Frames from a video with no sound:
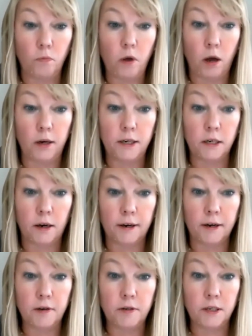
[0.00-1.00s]
early
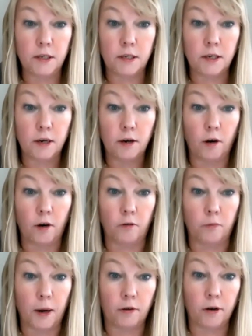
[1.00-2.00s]
diagnosis of
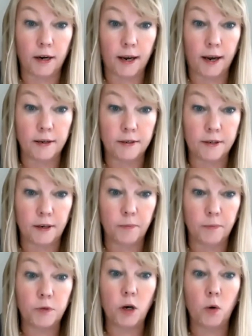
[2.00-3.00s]
pancreatic cancer.
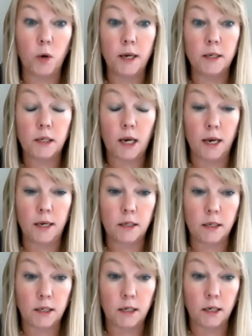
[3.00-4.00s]
So it's
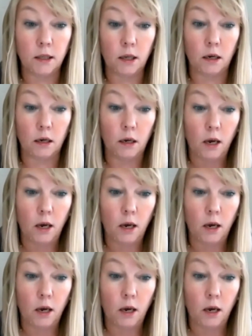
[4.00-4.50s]
getting the